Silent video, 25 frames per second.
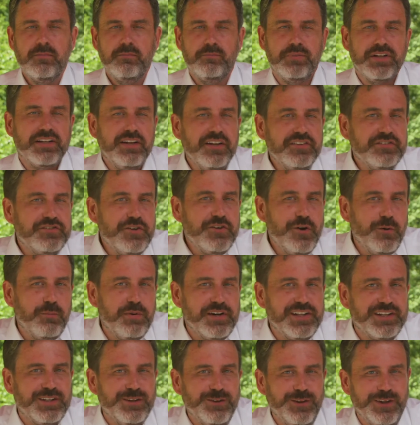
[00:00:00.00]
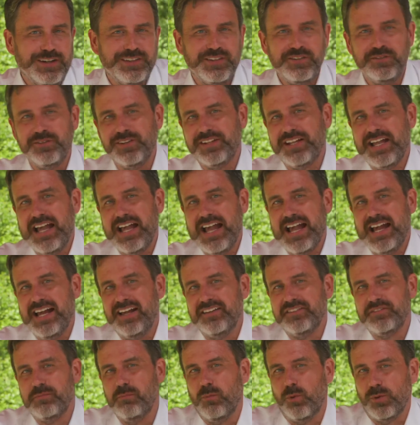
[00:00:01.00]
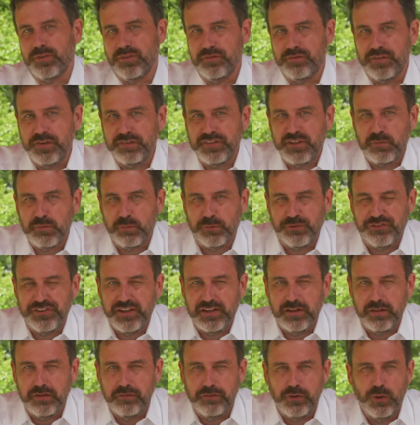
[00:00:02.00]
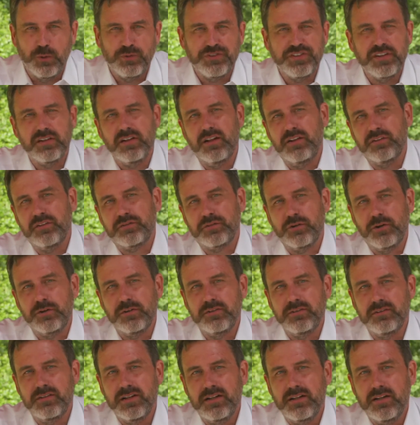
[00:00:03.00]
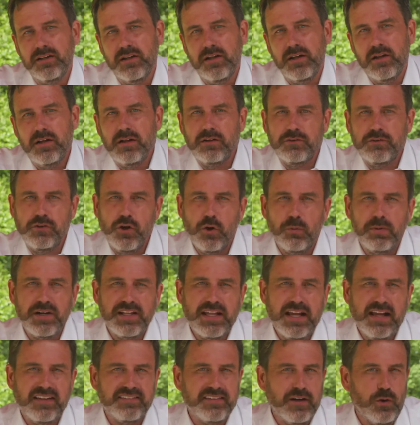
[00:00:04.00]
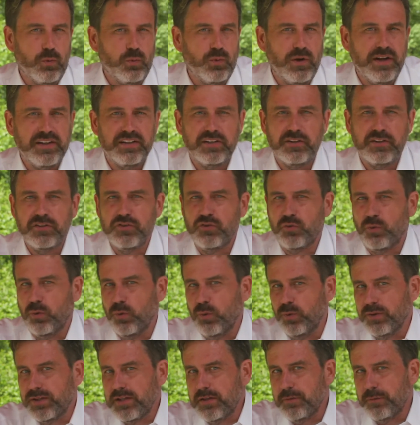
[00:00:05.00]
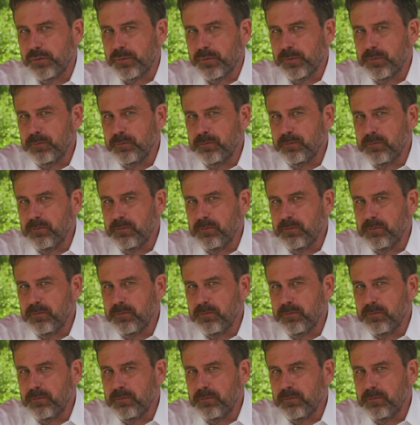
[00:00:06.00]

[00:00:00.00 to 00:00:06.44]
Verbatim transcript: Because nobody collectively has more than 50% of the votes at Olive Garden, Nobody has outright control either.